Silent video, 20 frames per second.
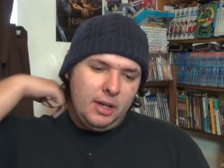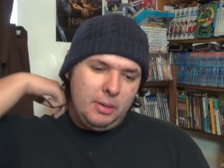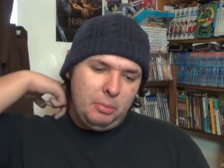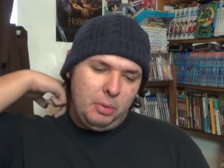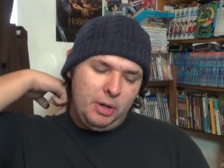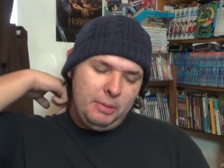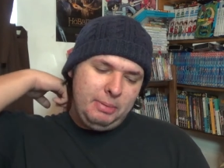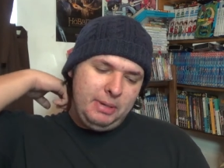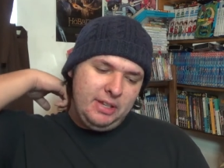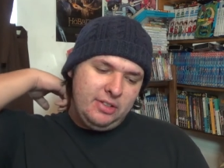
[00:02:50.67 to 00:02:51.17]

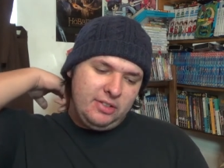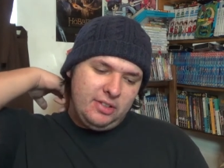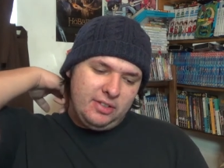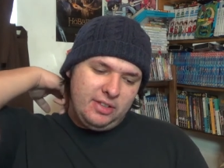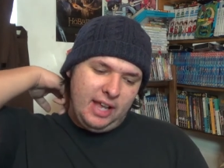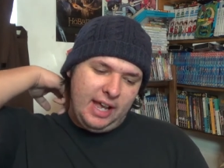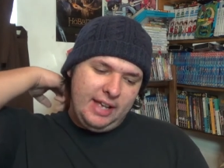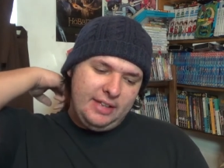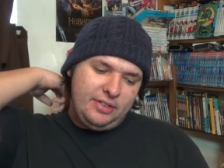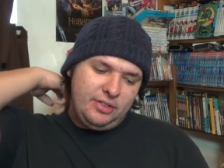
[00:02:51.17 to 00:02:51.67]
One Piece
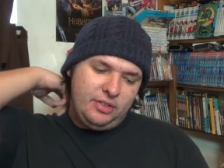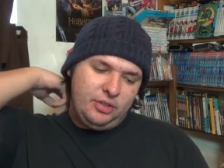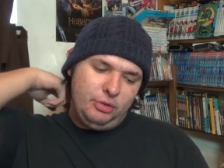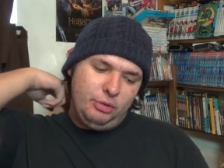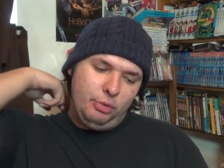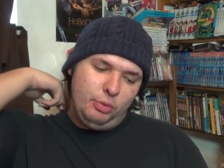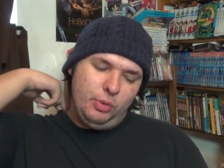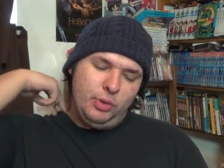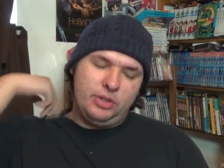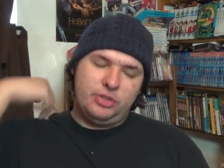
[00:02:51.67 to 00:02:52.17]
decides
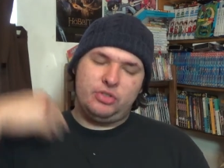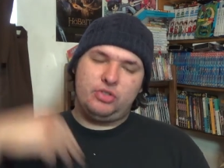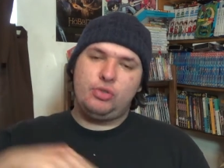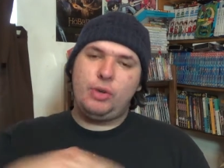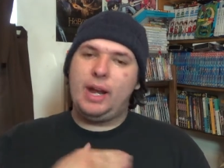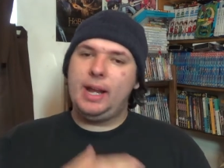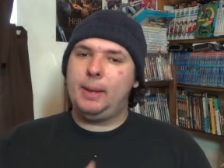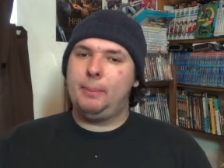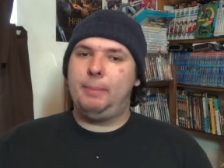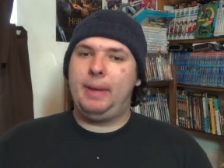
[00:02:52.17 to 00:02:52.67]
to
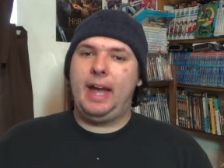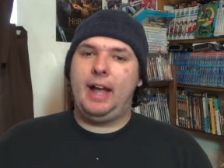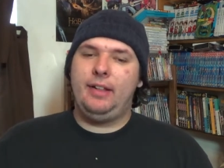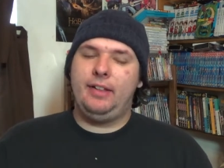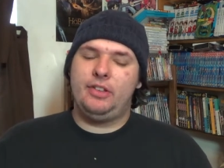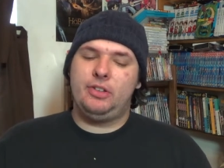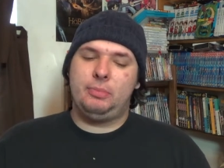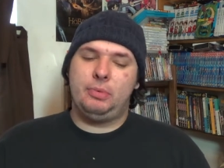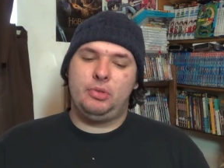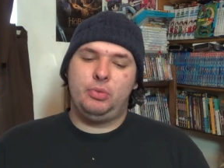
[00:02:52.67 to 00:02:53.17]
strike a
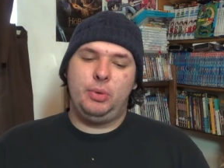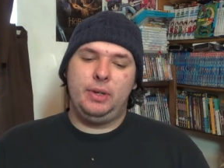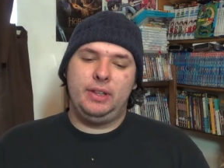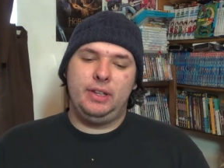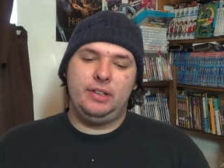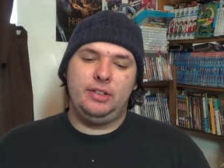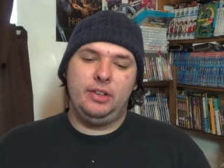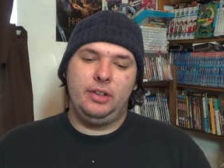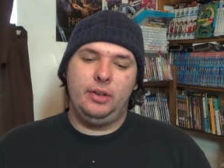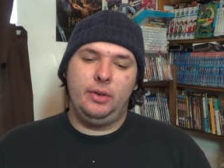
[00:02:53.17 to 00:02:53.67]
balance between
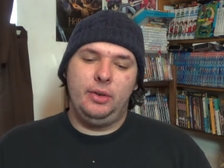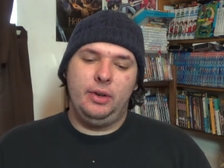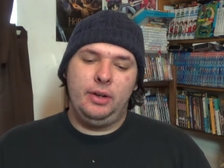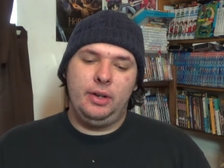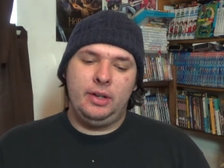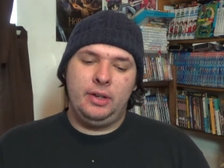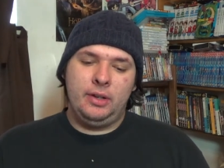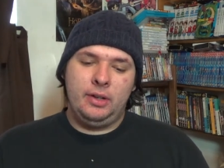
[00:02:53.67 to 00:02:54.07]
the two.